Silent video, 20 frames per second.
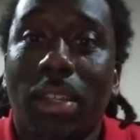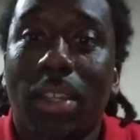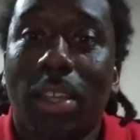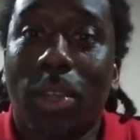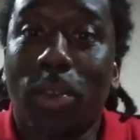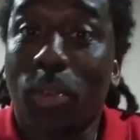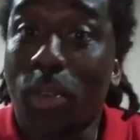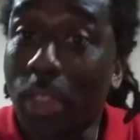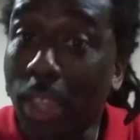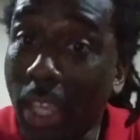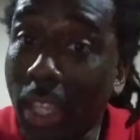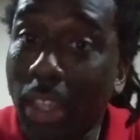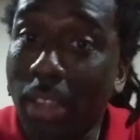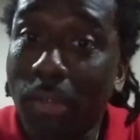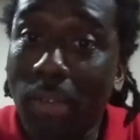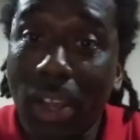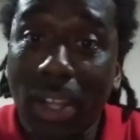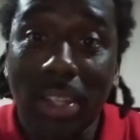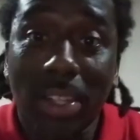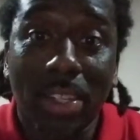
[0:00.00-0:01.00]
And you think the
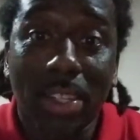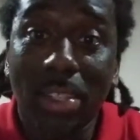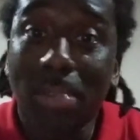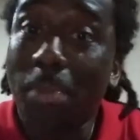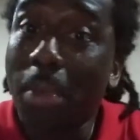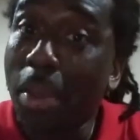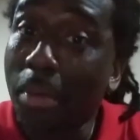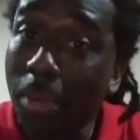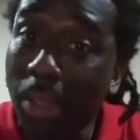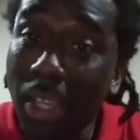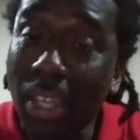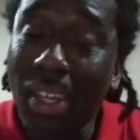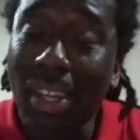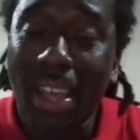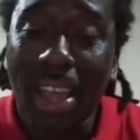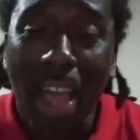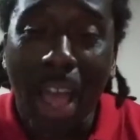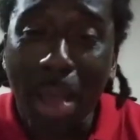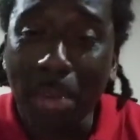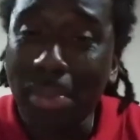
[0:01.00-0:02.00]
fact that this man played
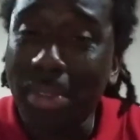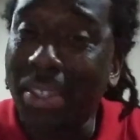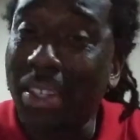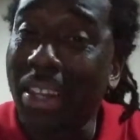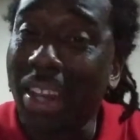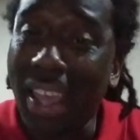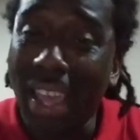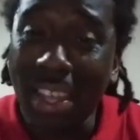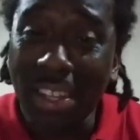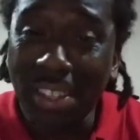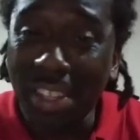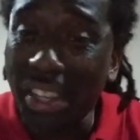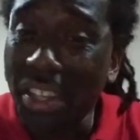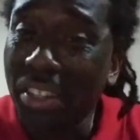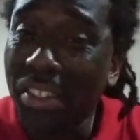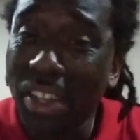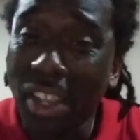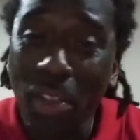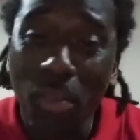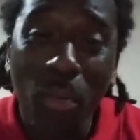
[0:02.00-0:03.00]
it opposite
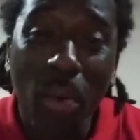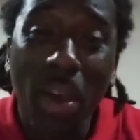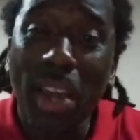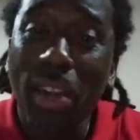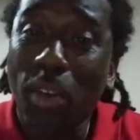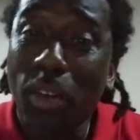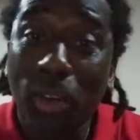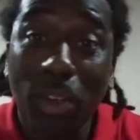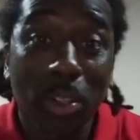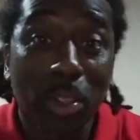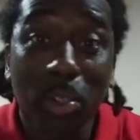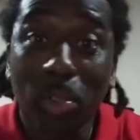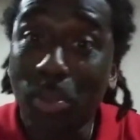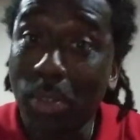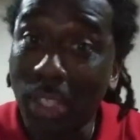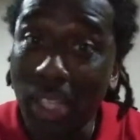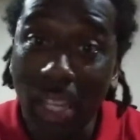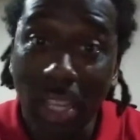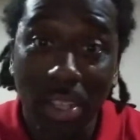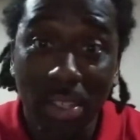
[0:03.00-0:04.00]
J.J. Watt all
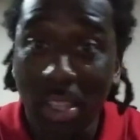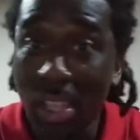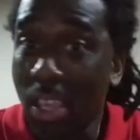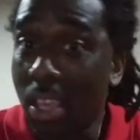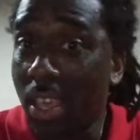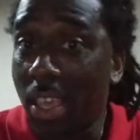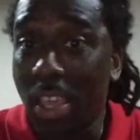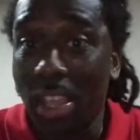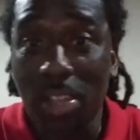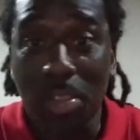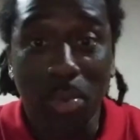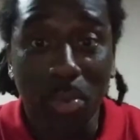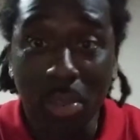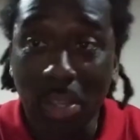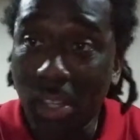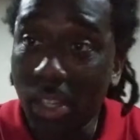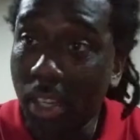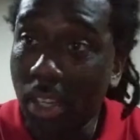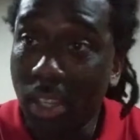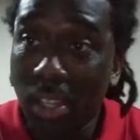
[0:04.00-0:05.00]
those years, and you
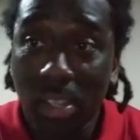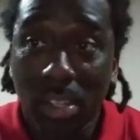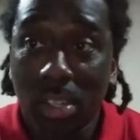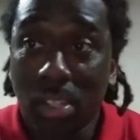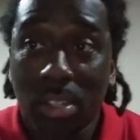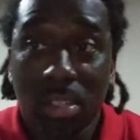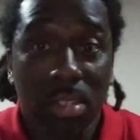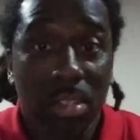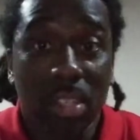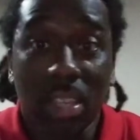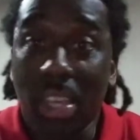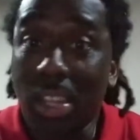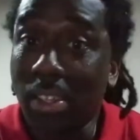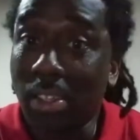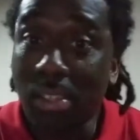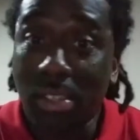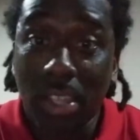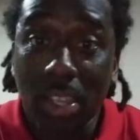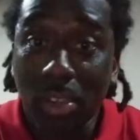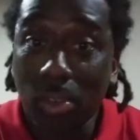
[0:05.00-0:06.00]
getting
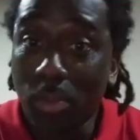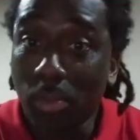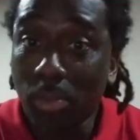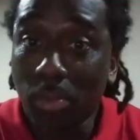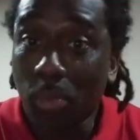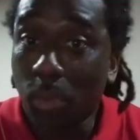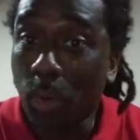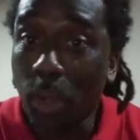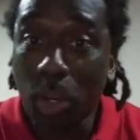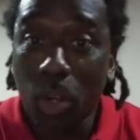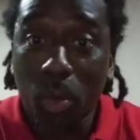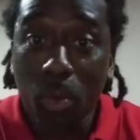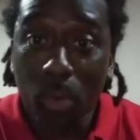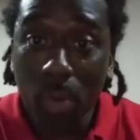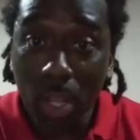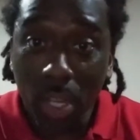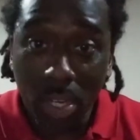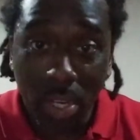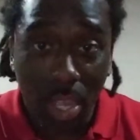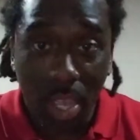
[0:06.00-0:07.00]
single
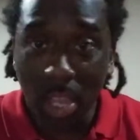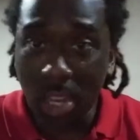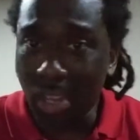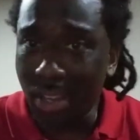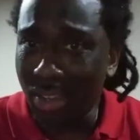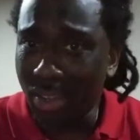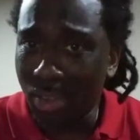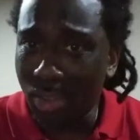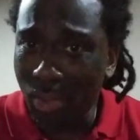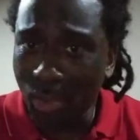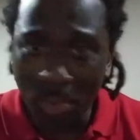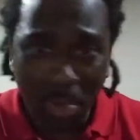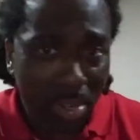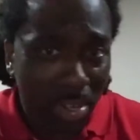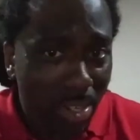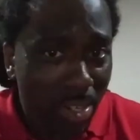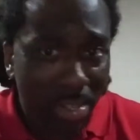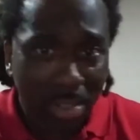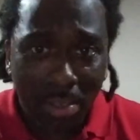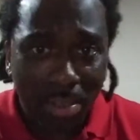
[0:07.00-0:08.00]
one-on-one, and you
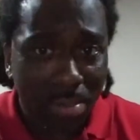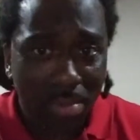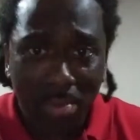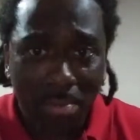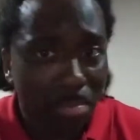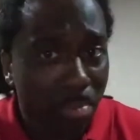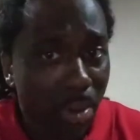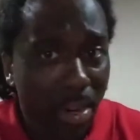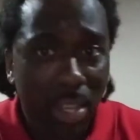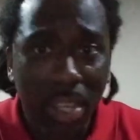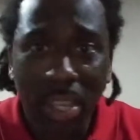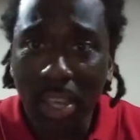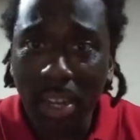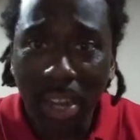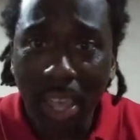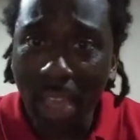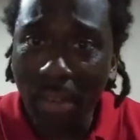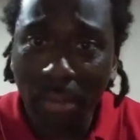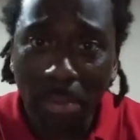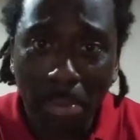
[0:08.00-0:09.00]
couldn't break out
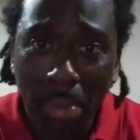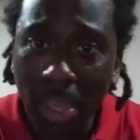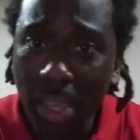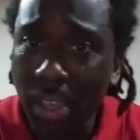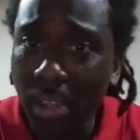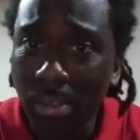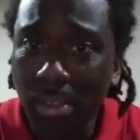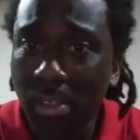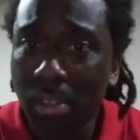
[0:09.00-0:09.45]
and have a big